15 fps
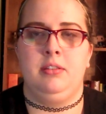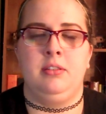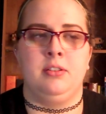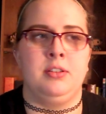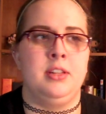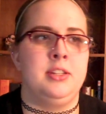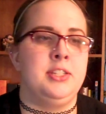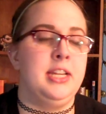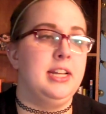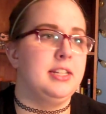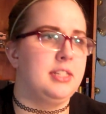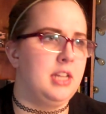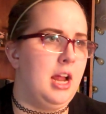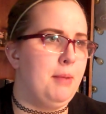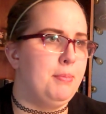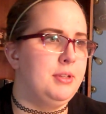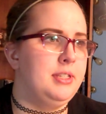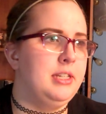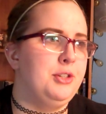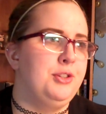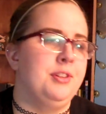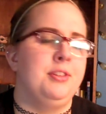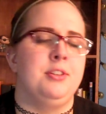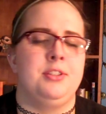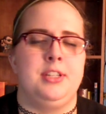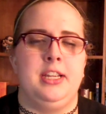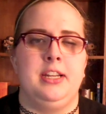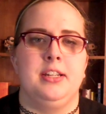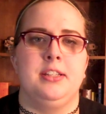They're seen as an opposition. They're seen